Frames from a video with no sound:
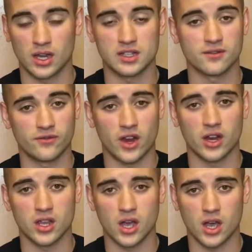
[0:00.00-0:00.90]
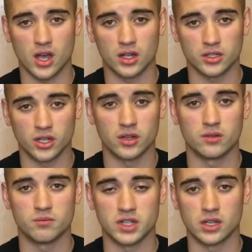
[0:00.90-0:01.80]
and it's a very
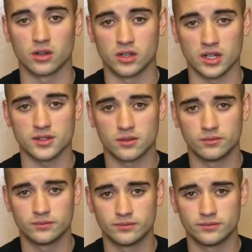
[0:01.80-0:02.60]
good beginner disc.